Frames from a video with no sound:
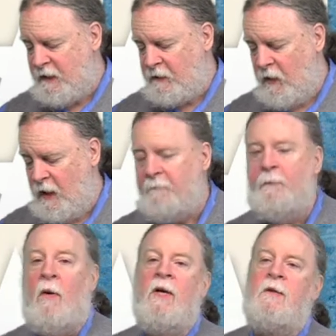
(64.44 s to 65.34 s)
a law
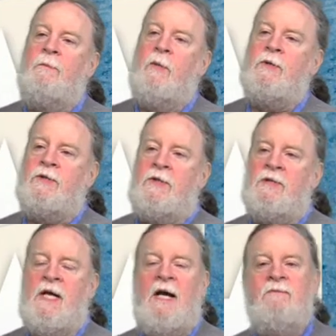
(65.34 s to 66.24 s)
barring
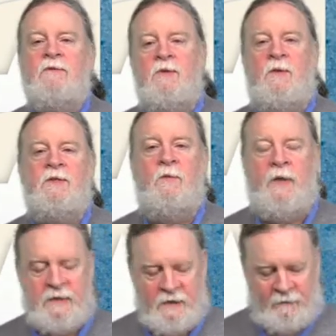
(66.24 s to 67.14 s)
abortions after 20
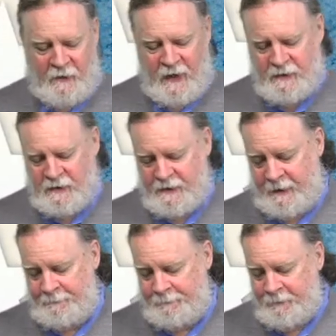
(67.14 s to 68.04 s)
weeks of pregnancy.